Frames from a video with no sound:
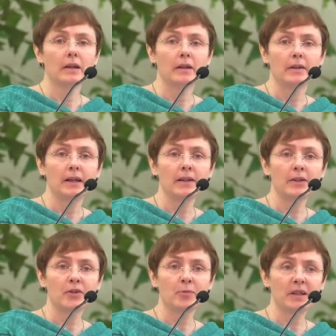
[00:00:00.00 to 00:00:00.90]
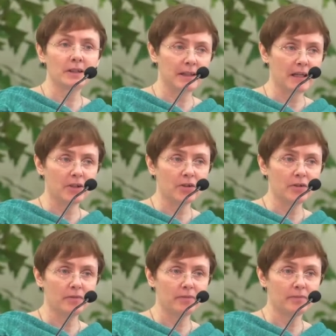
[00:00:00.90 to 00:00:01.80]
Then there's
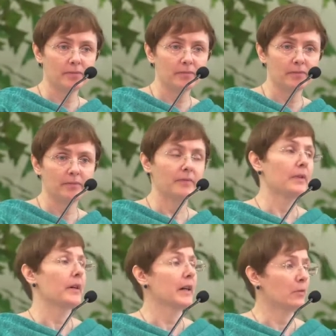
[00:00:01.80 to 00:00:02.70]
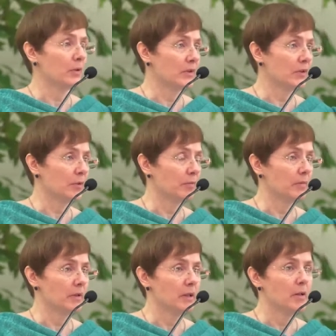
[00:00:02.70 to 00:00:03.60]
meditation and wisdom.
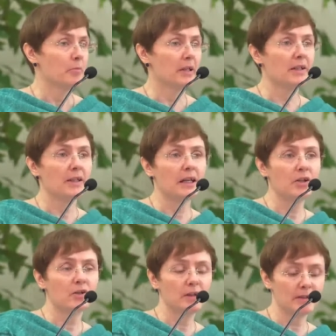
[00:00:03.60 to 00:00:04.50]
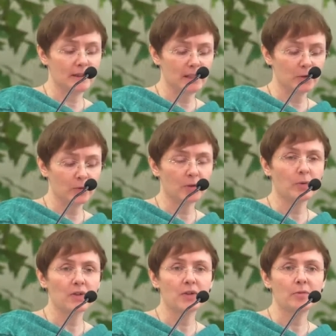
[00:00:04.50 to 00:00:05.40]
Meditation is linked with
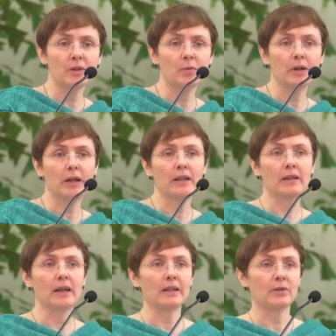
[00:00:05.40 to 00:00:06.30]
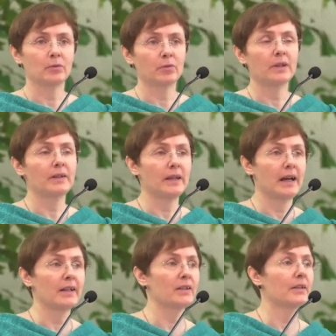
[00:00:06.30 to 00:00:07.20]
wisdom in a way that
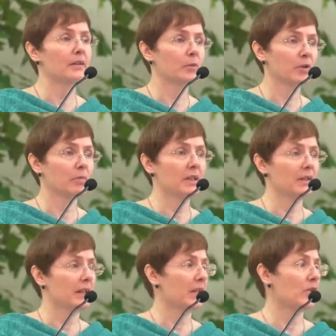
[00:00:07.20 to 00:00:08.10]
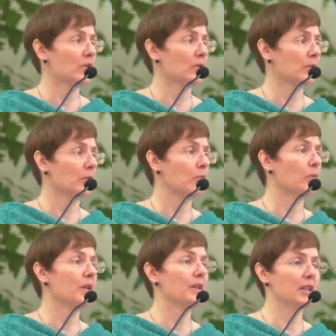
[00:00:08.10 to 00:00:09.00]
with meditation,
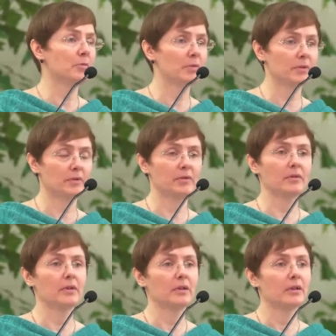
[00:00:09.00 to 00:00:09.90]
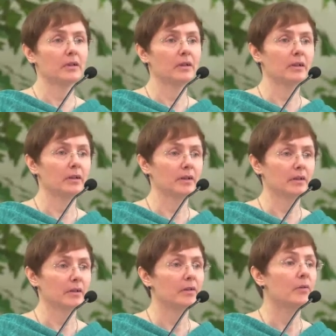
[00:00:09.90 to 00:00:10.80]
we deepen
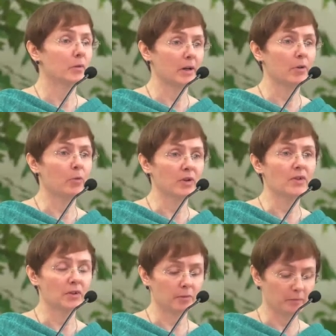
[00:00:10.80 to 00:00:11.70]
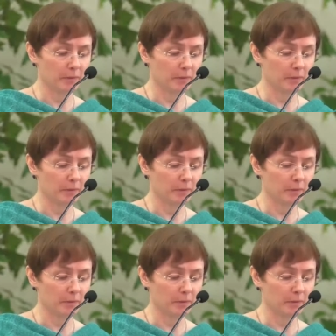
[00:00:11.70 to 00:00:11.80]
our wisdom.